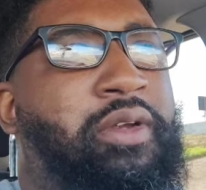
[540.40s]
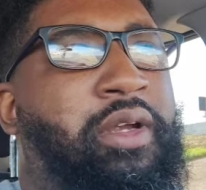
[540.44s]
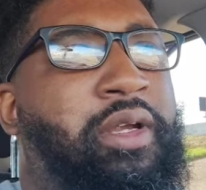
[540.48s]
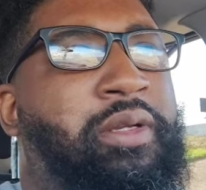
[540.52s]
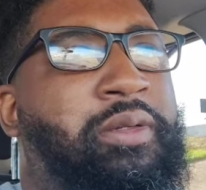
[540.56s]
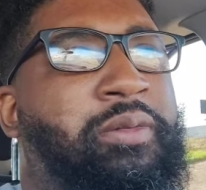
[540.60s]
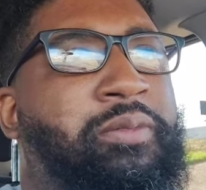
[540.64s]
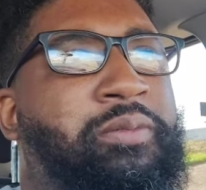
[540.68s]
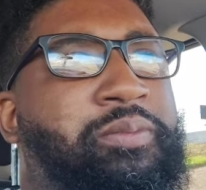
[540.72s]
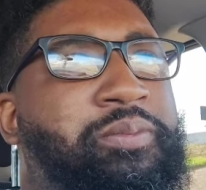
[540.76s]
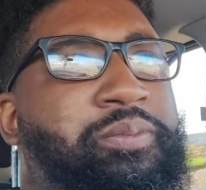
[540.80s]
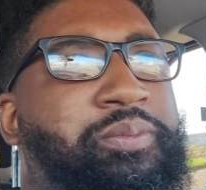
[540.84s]
right?
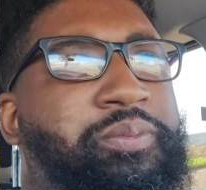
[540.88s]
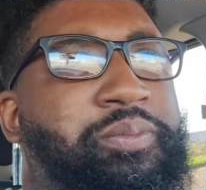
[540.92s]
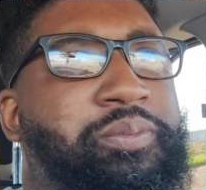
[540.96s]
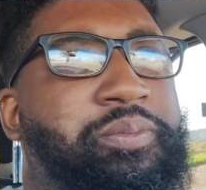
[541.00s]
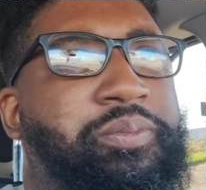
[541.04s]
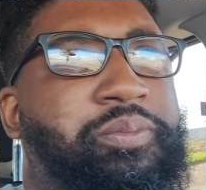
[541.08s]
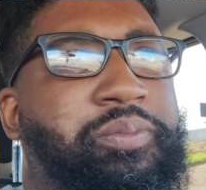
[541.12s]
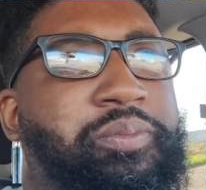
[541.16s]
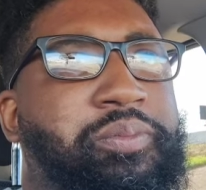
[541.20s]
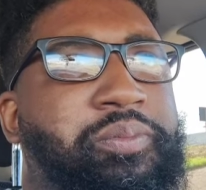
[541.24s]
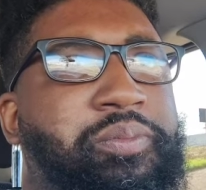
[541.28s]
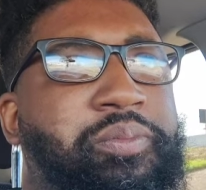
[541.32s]

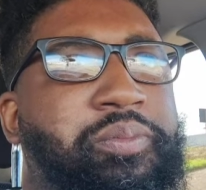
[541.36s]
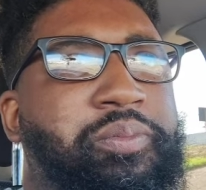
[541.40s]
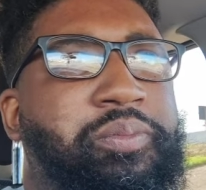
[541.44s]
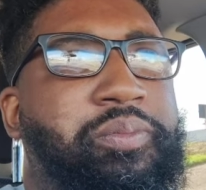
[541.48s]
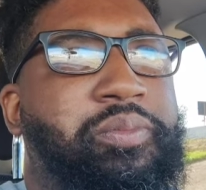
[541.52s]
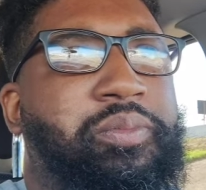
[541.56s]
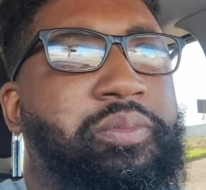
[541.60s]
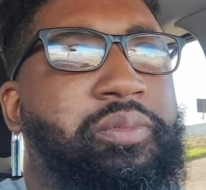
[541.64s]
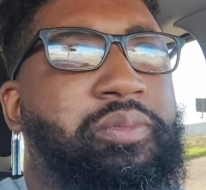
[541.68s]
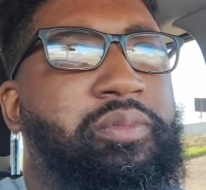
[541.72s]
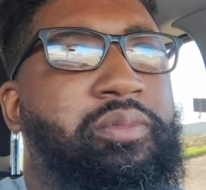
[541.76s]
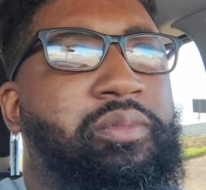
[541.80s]

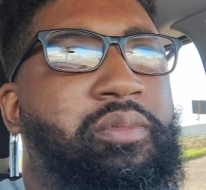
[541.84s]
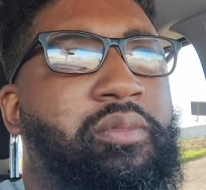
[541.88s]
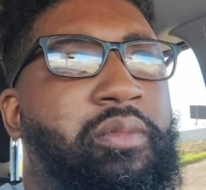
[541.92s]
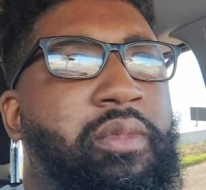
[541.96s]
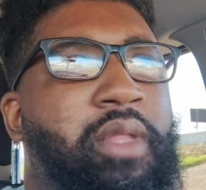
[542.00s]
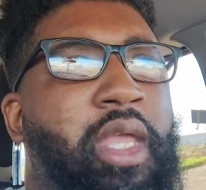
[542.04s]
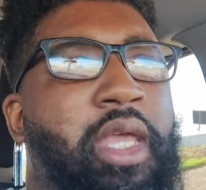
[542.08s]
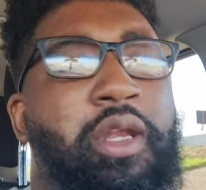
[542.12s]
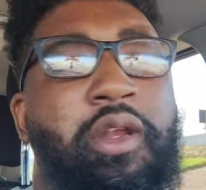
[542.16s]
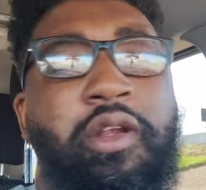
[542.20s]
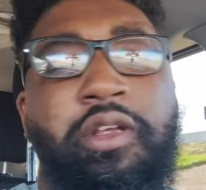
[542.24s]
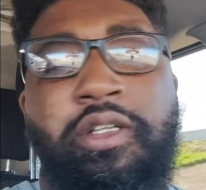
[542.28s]

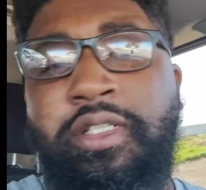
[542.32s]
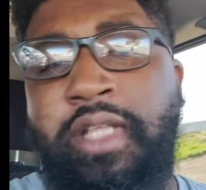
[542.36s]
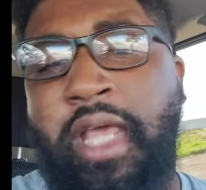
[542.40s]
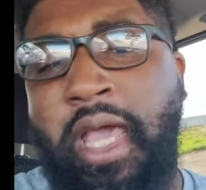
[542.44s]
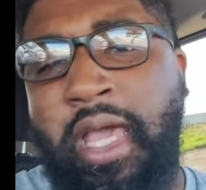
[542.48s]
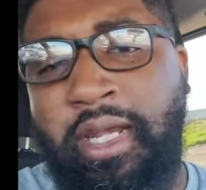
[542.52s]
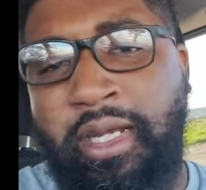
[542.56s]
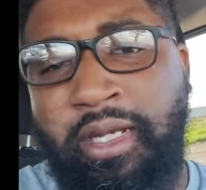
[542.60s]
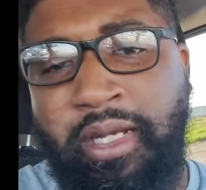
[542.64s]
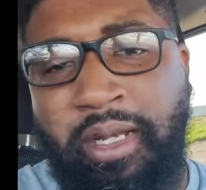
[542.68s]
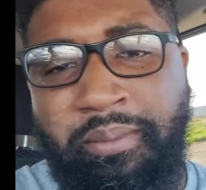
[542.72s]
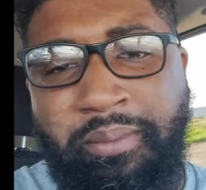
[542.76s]
And there's
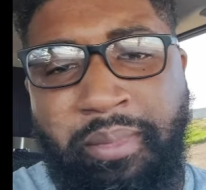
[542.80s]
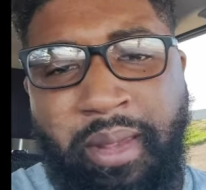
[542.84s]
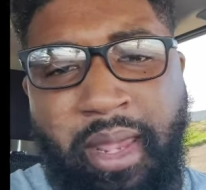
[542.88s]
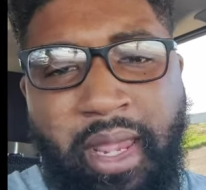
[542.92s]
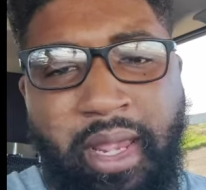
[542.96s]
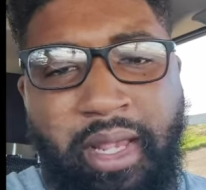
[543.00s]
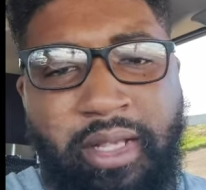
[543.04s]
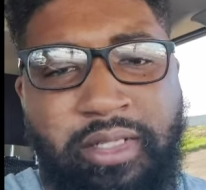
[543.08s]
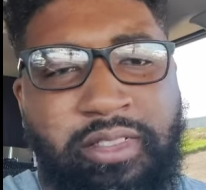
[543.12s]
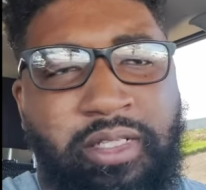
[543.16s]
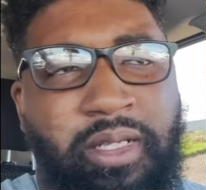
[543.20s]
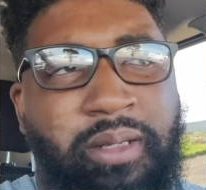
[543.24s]
data that
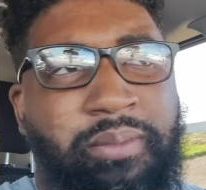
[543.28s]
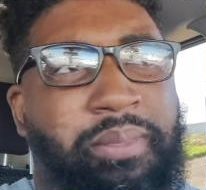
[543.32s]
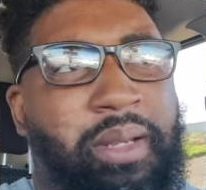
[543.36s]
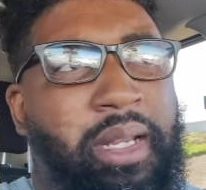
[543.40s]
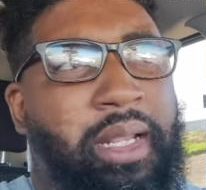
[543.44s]
backs up